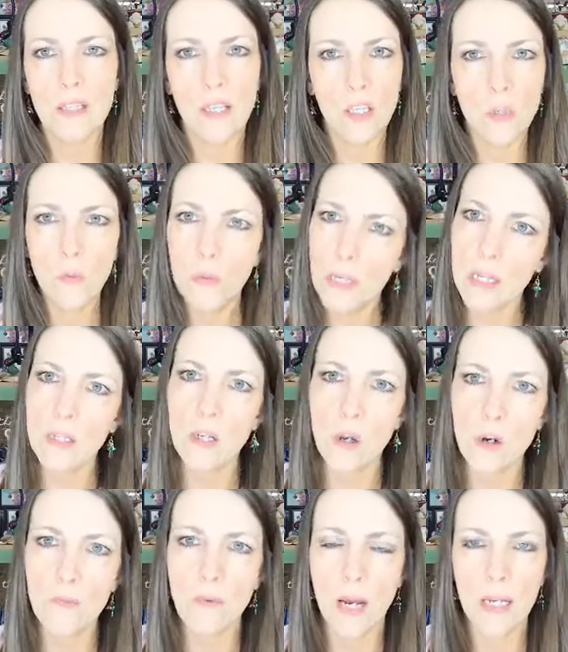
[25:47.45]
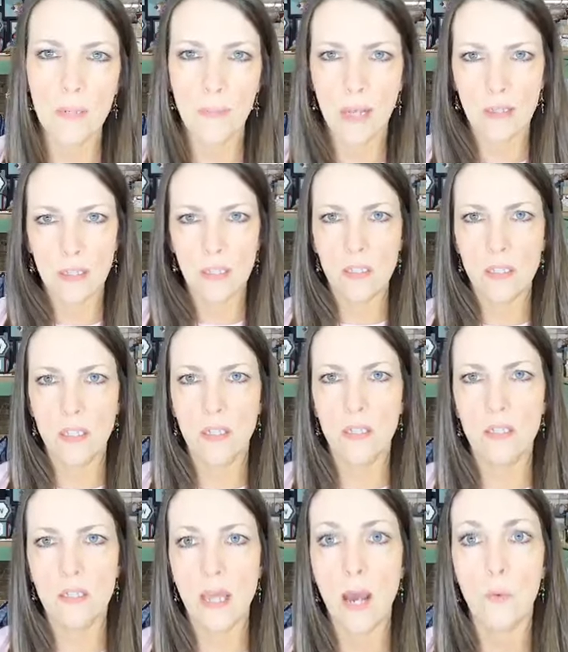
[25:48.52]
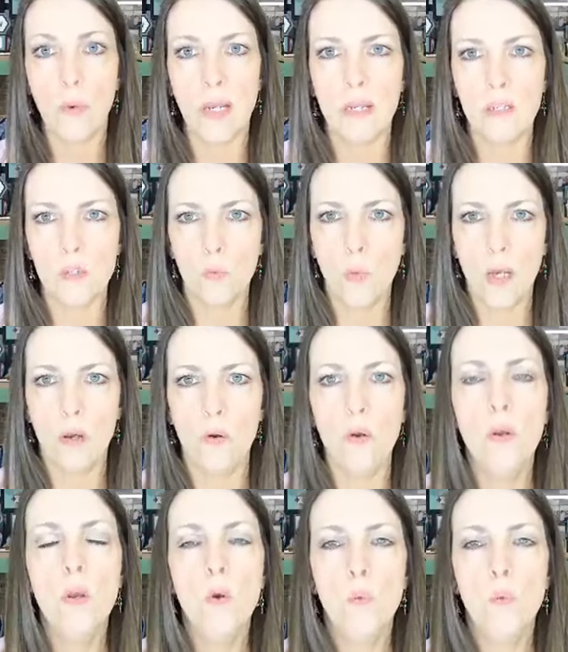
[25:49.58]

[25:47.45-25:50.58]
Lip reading: then you will get notified about these things that way as well,